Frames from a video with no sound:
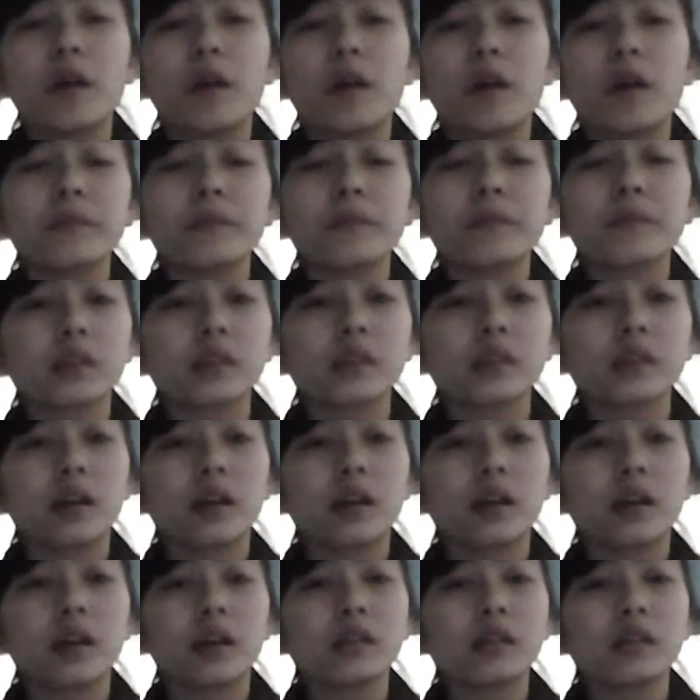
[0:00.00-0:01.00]
the
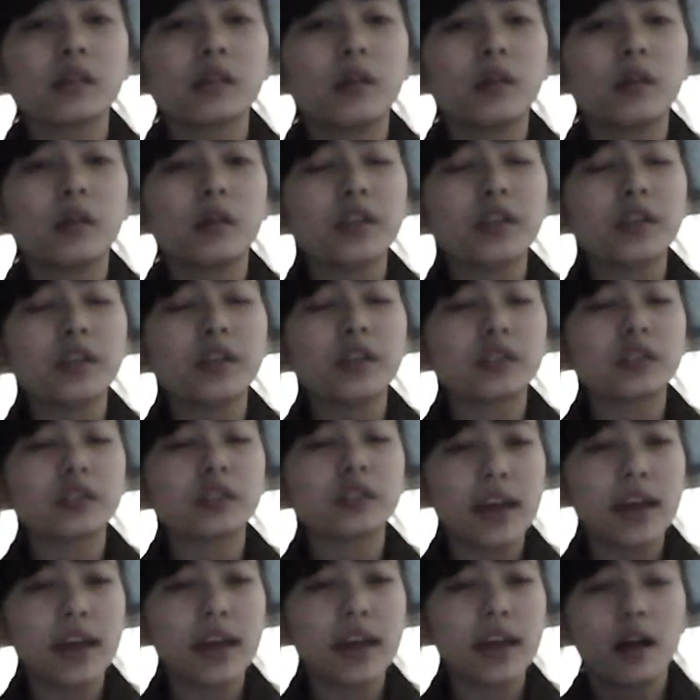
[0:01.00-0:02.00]
first day
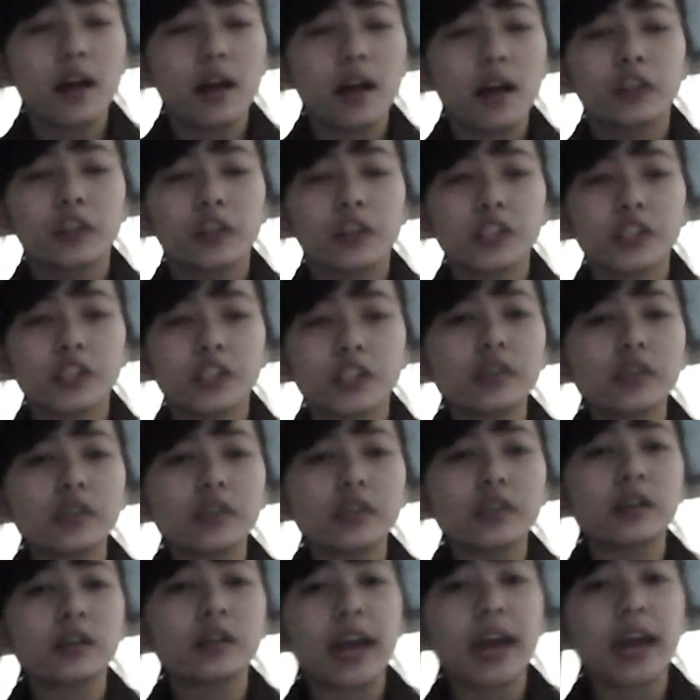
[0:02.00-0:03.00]
to the
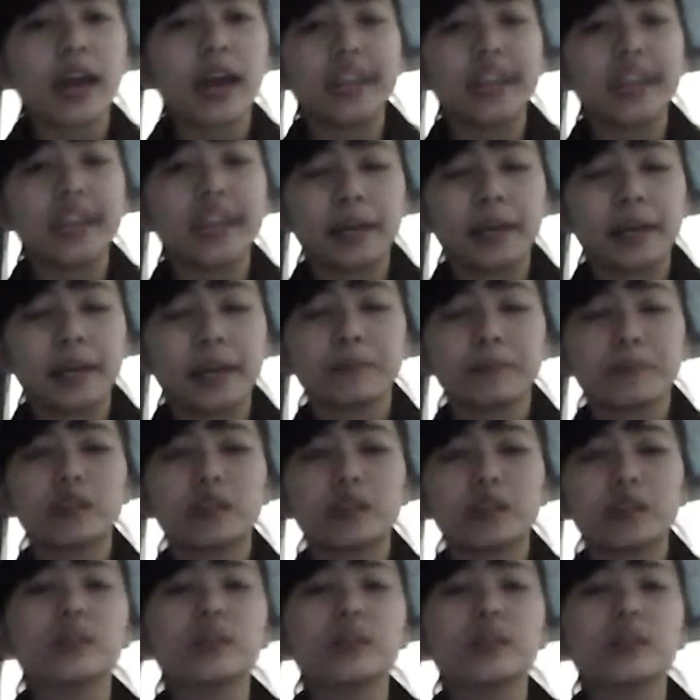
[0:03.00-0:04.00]
end day, to
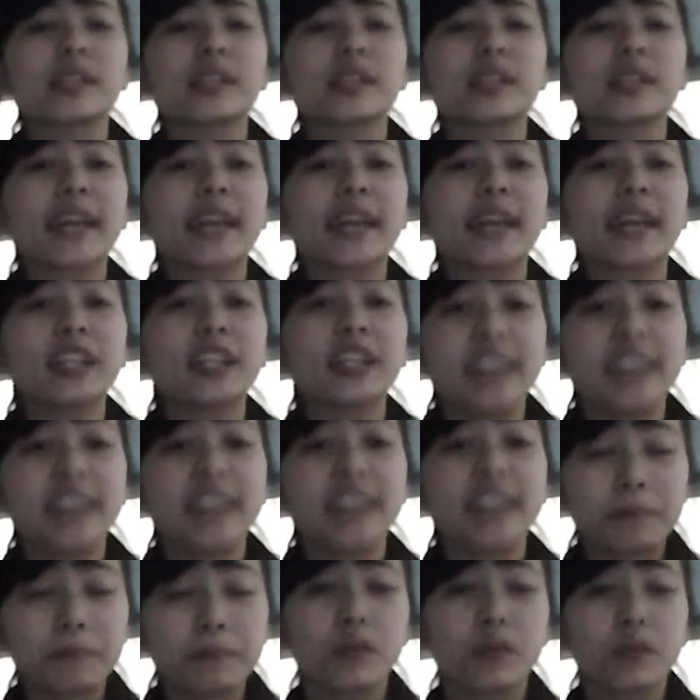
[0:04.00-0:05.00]
the second day,
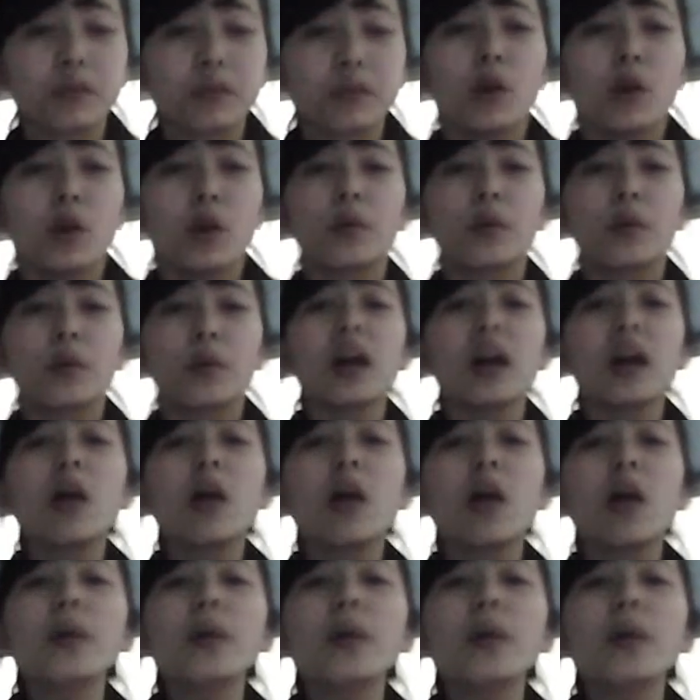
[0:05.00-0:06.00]
we
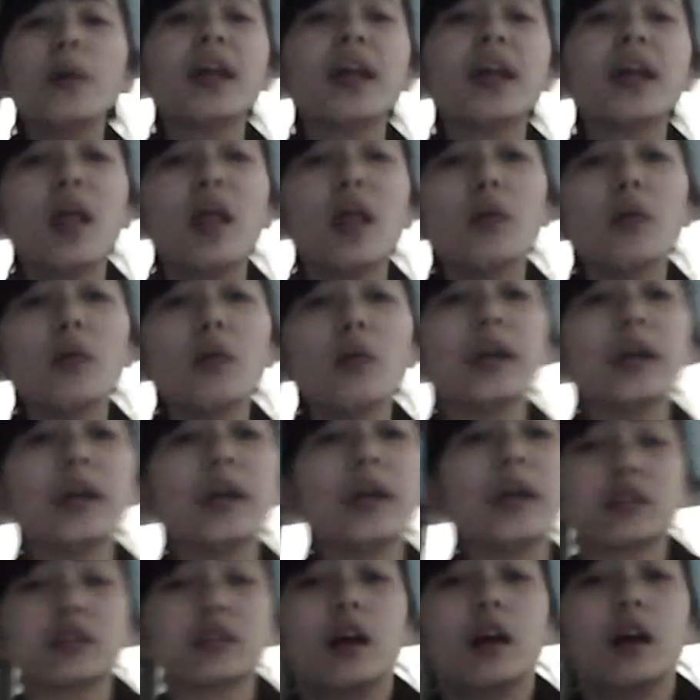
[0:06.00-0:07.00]
only
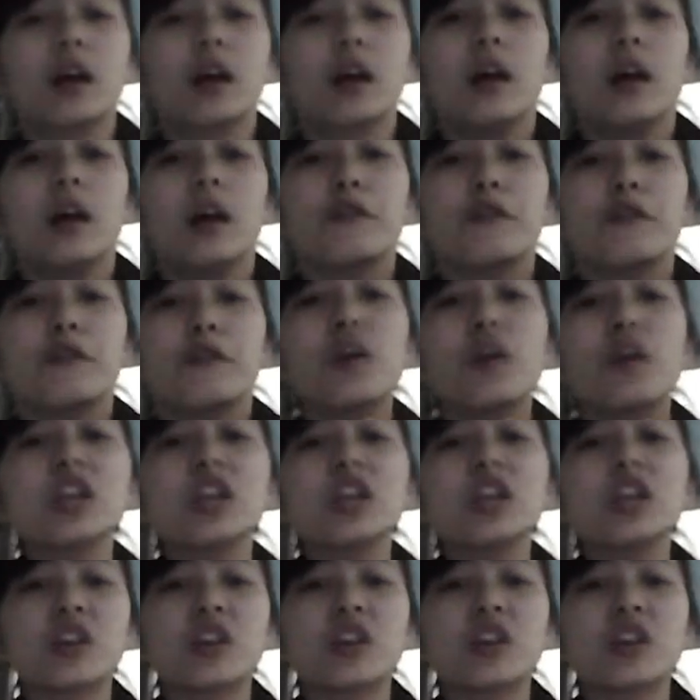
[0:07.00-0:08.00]
focus
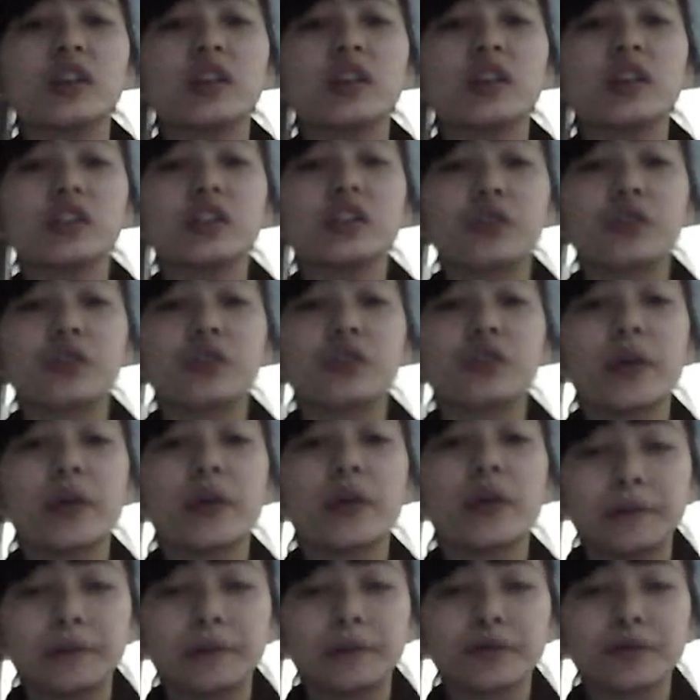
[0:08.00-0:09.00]
on the story,
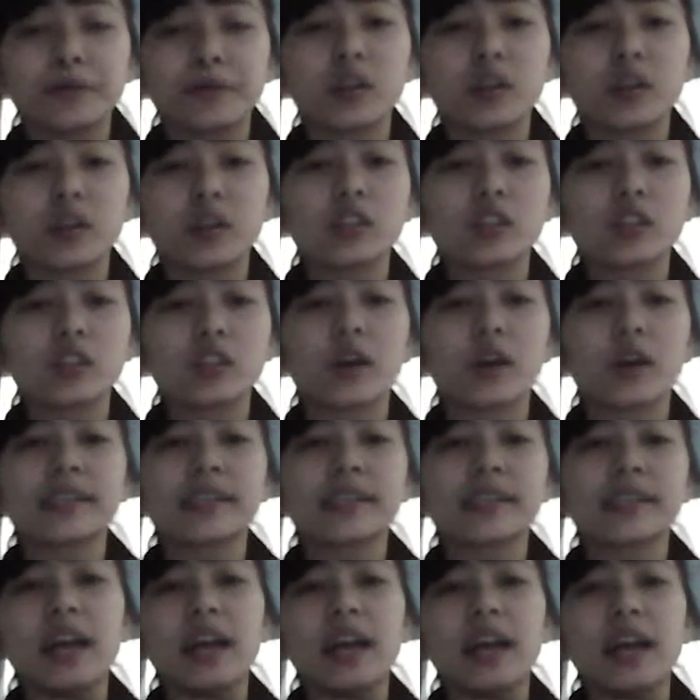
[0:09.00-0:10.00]
focus on
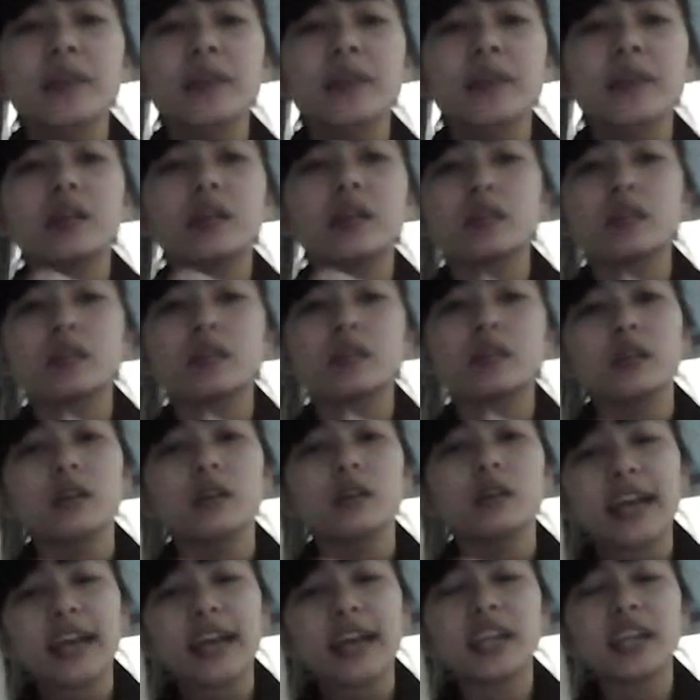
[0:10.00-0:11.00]

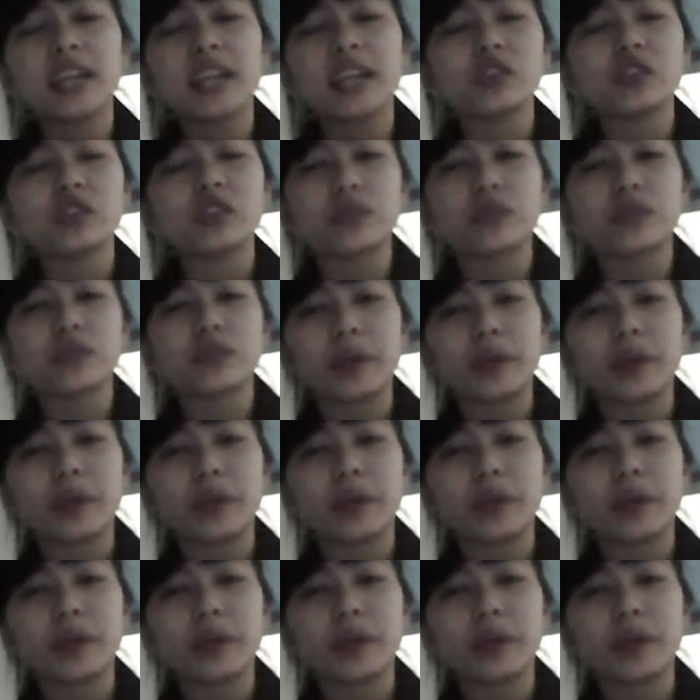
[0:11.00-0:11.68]
study the story.